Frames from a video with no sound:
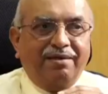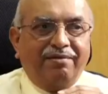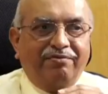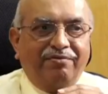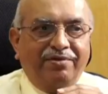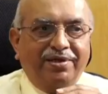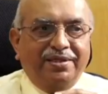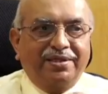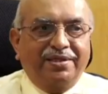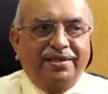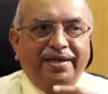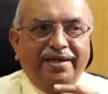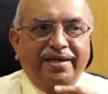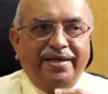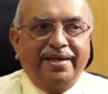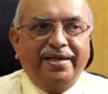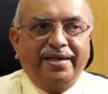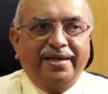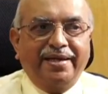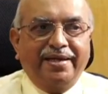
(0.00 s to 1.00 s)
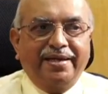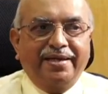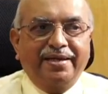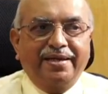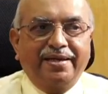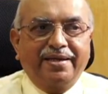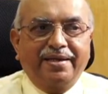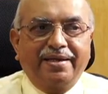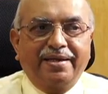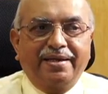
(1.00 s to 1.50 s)
With ED,
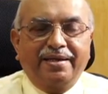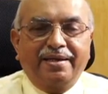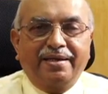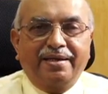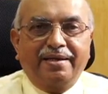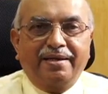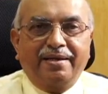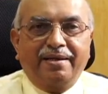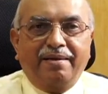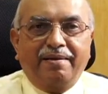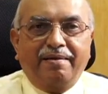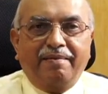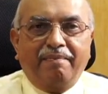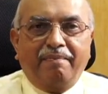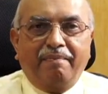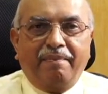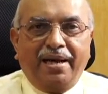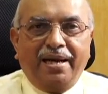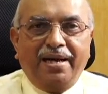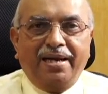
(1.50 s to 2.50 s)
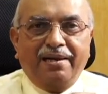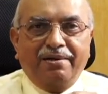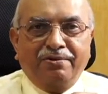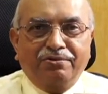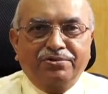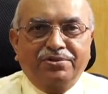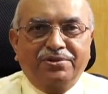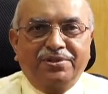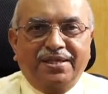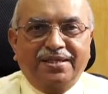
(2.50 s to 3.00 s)
men
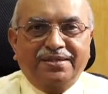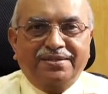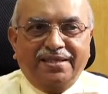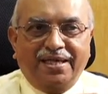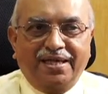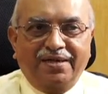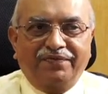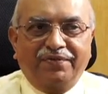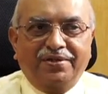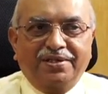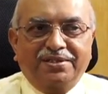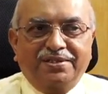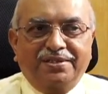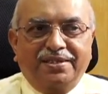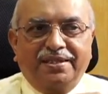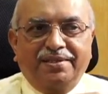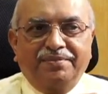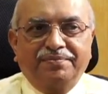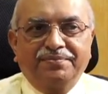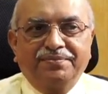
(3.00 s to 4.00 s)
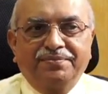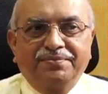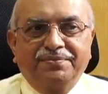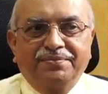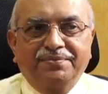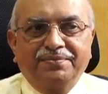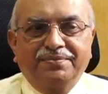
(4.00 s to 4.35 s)
lose their self-esteem,